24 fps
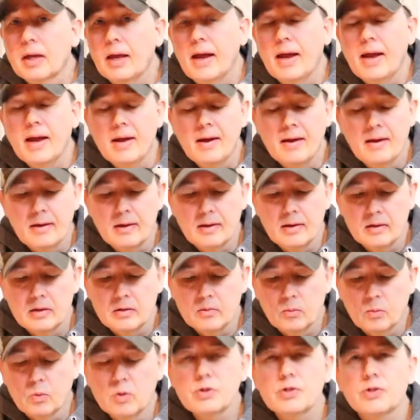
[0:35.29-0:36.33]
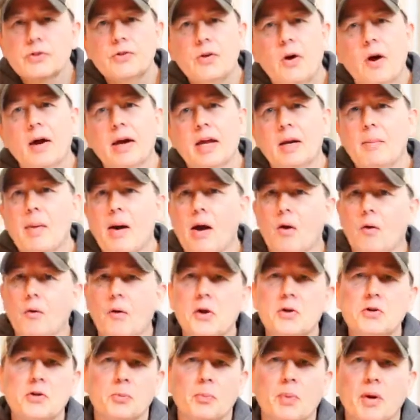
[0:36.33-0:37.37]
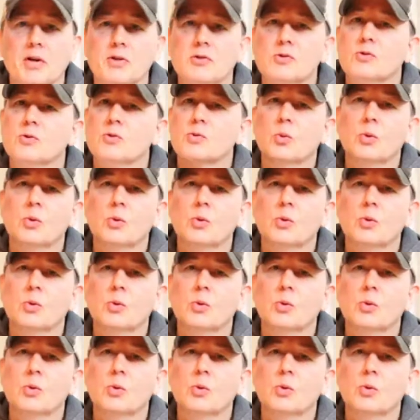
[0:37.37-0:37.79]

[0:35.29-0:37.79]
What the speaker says: And we're just talking about electric basses.